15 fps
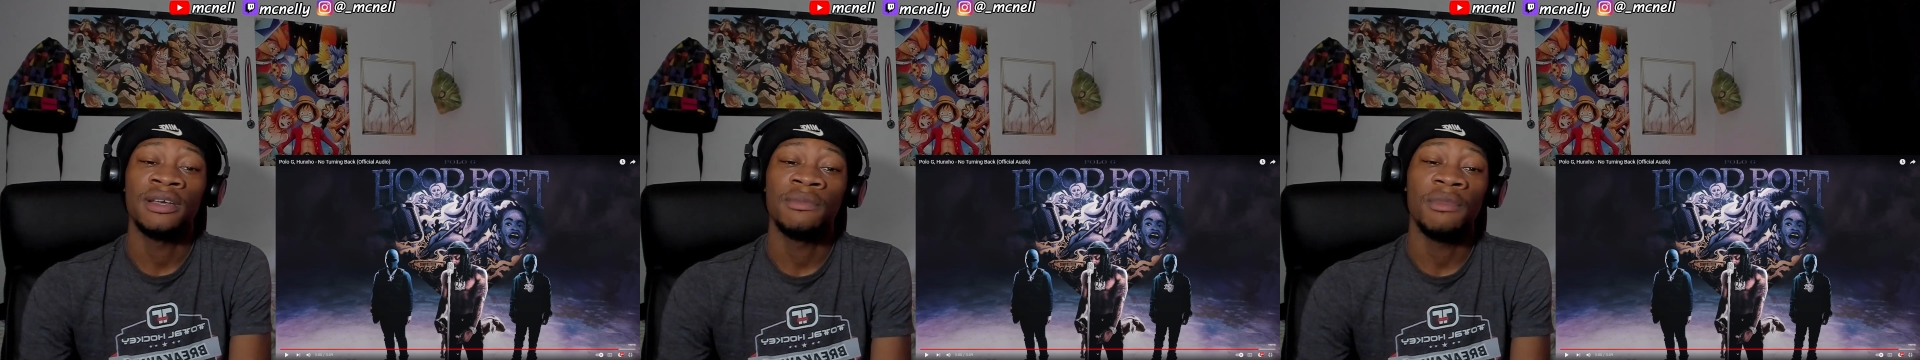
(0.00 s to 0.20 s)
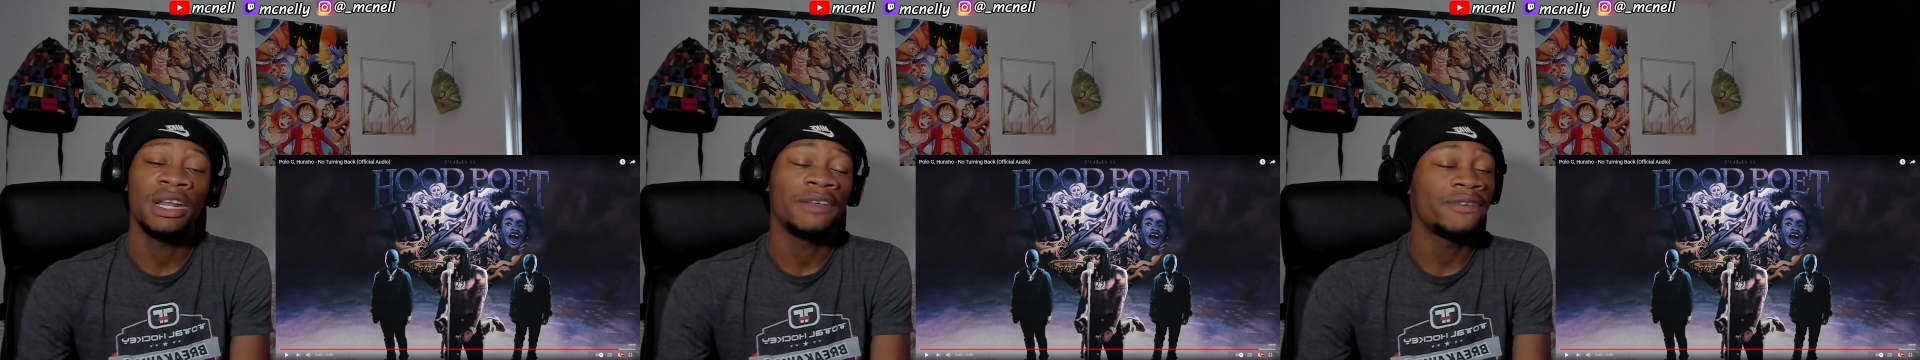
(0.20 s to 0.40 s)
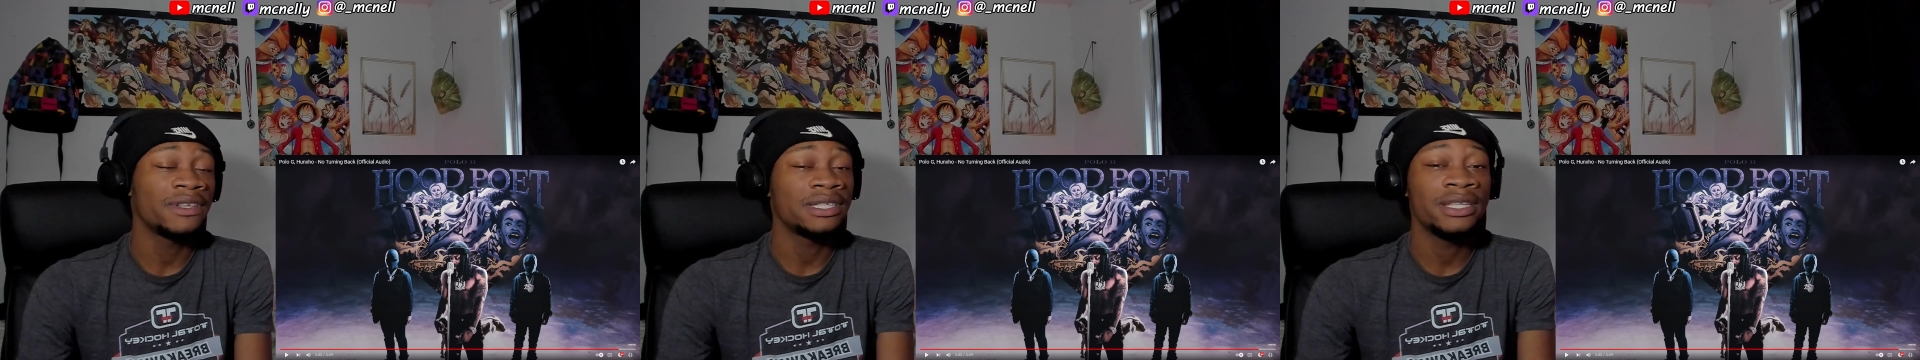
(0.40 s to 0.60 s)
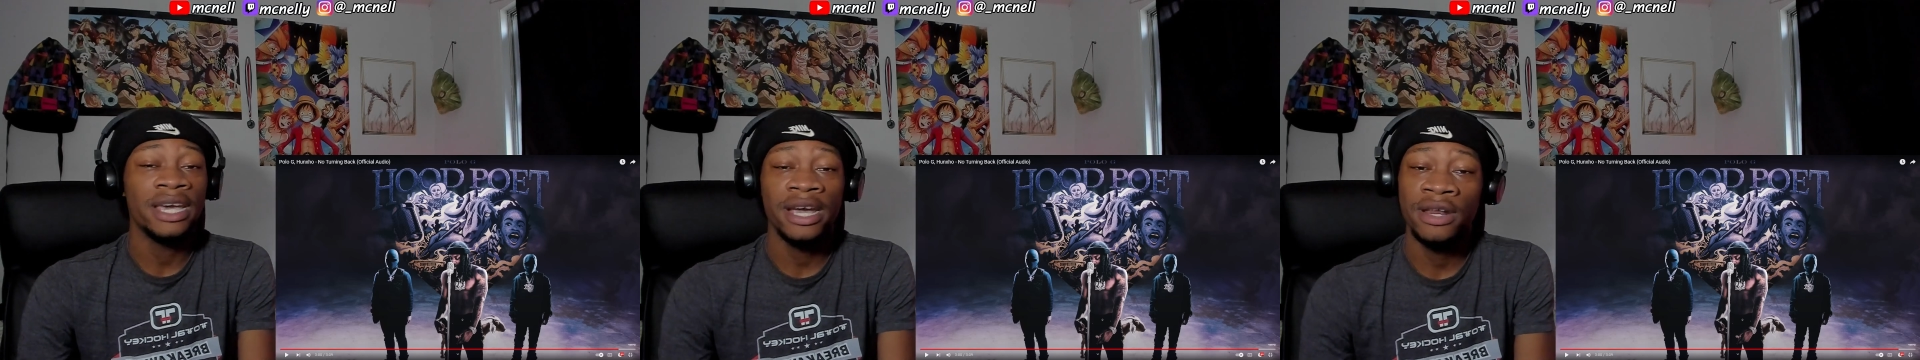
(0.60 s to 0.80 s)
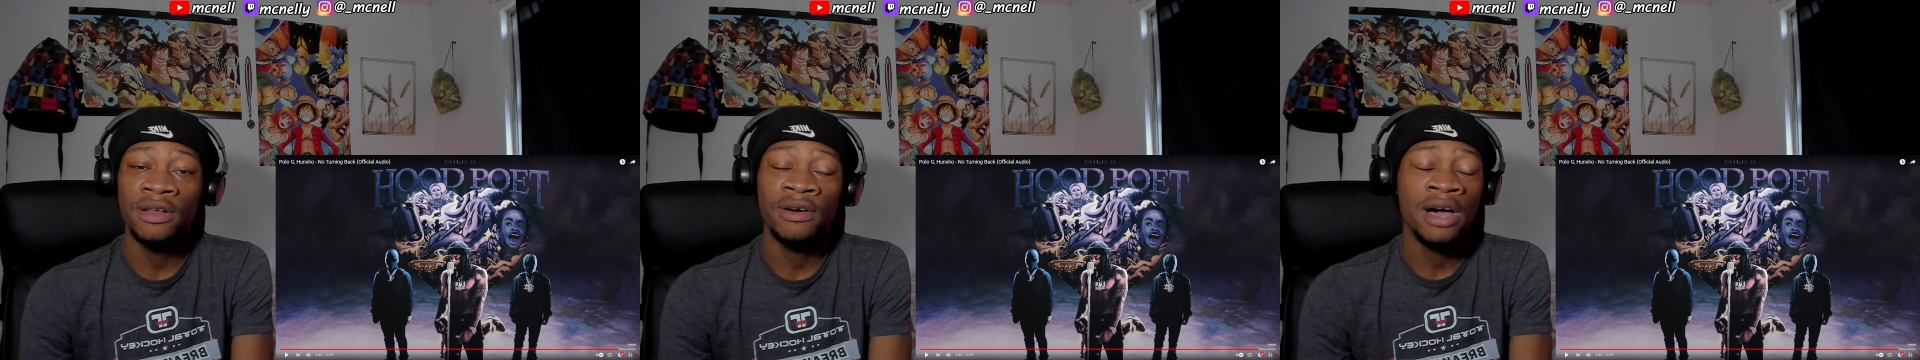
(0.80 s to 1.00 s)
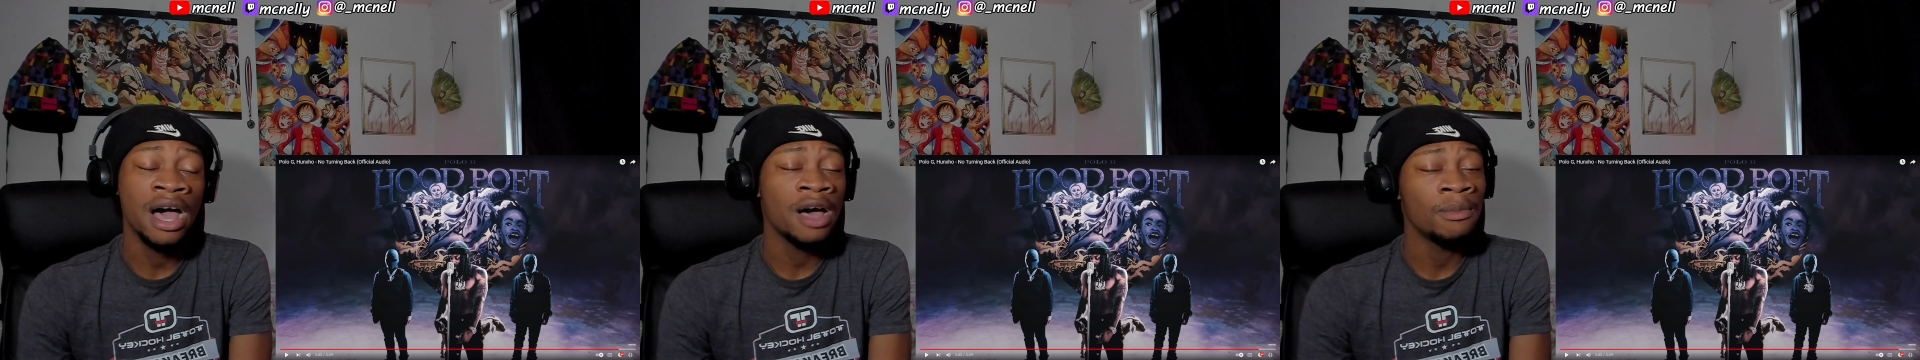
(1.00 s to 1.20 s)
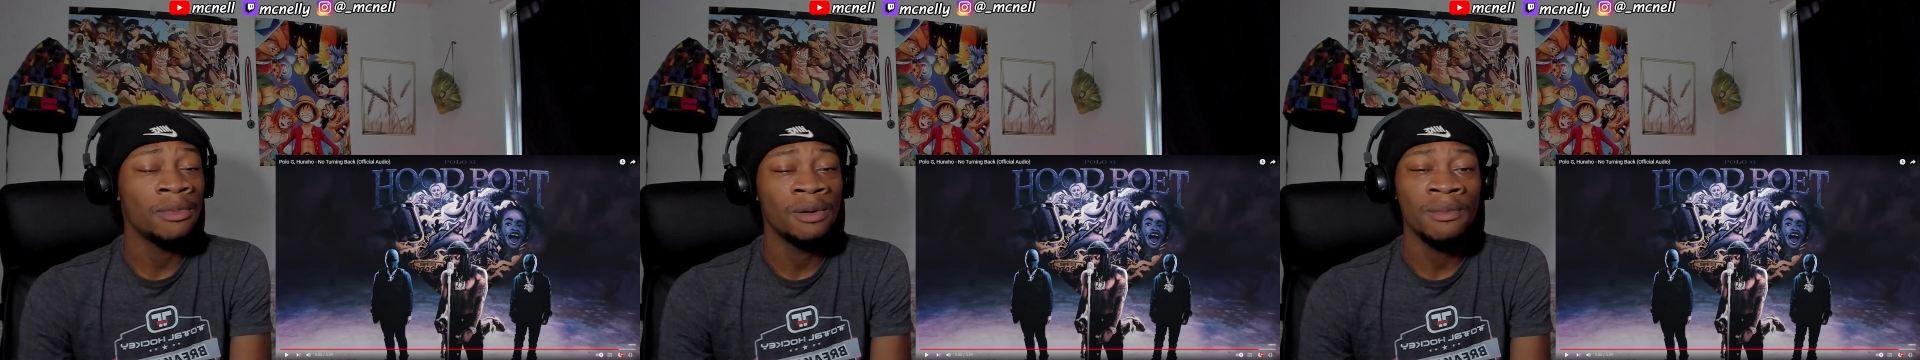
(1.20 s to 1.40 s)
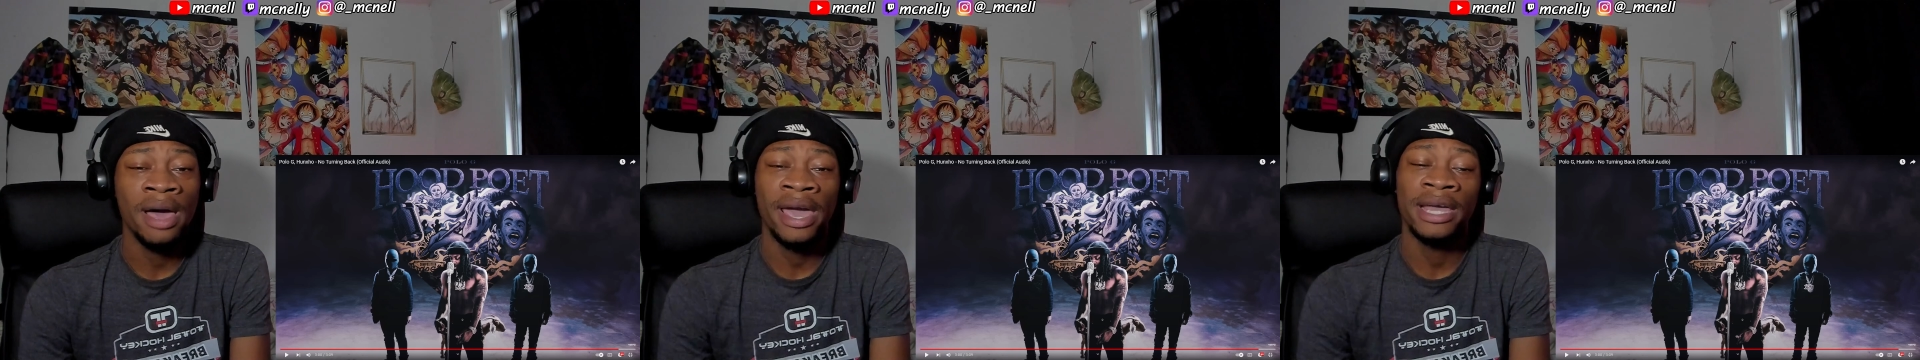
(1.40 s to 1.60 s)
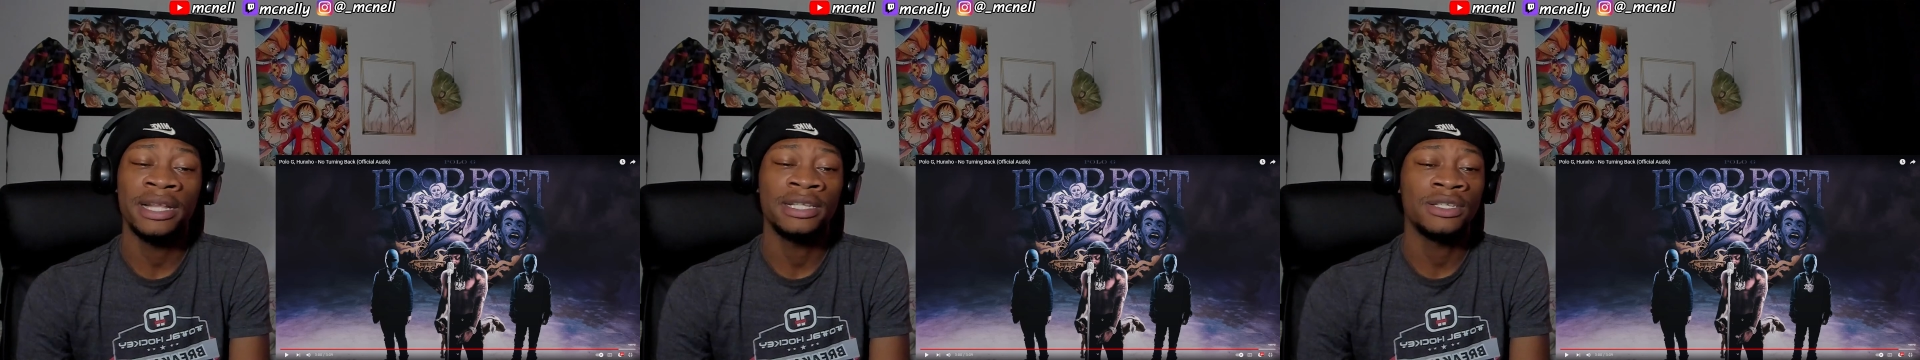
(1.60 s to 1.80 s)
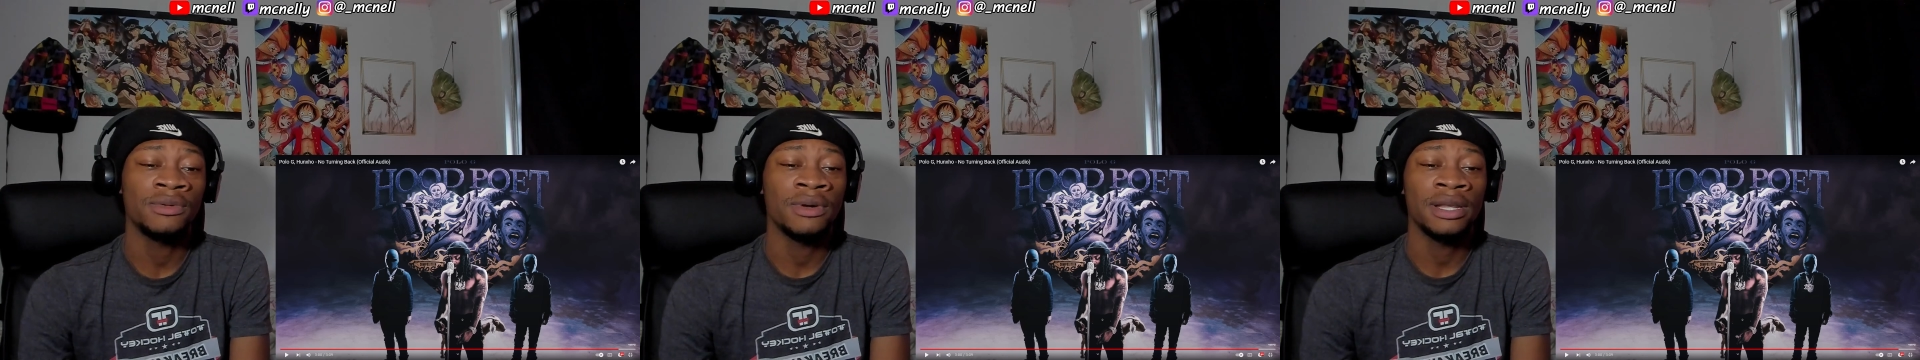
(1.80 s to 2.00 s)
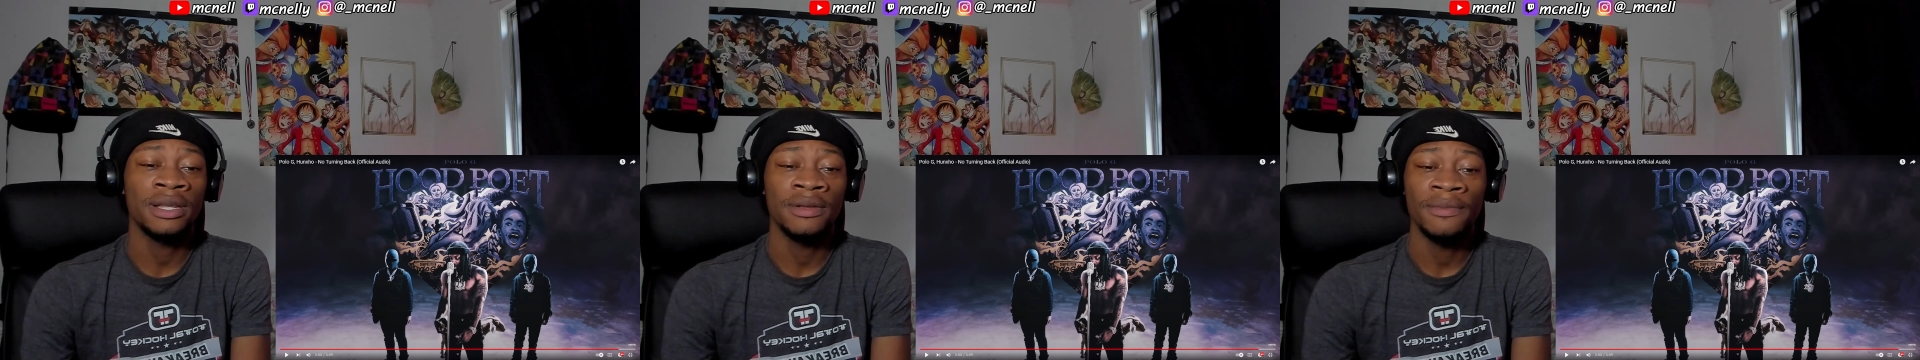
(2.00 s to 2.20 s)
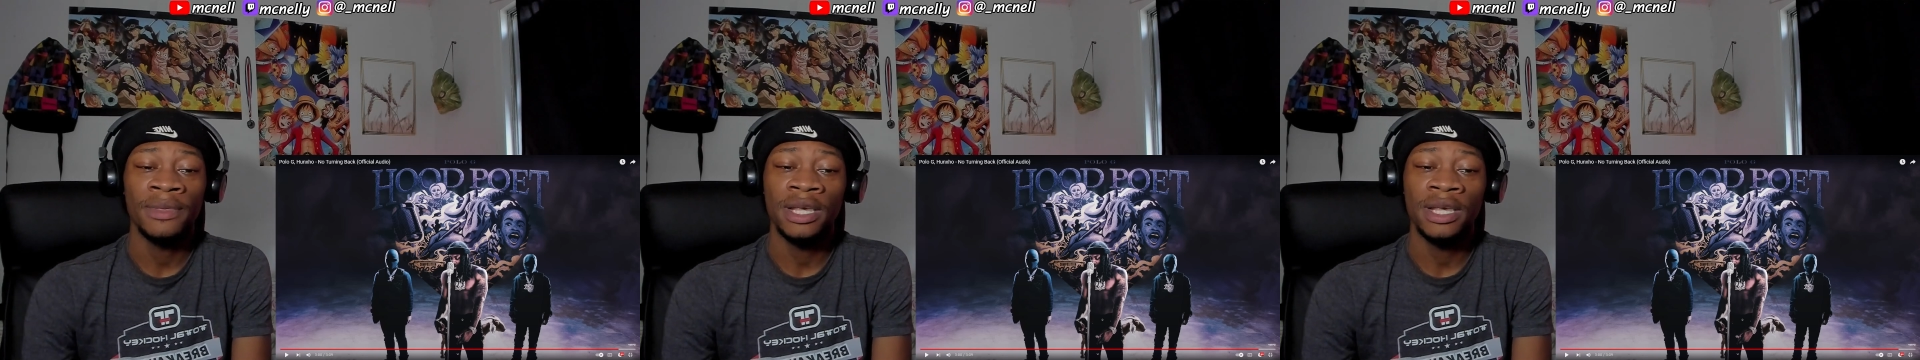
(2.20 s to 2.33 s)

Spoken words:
But if it's there though, I'll bump my head to it.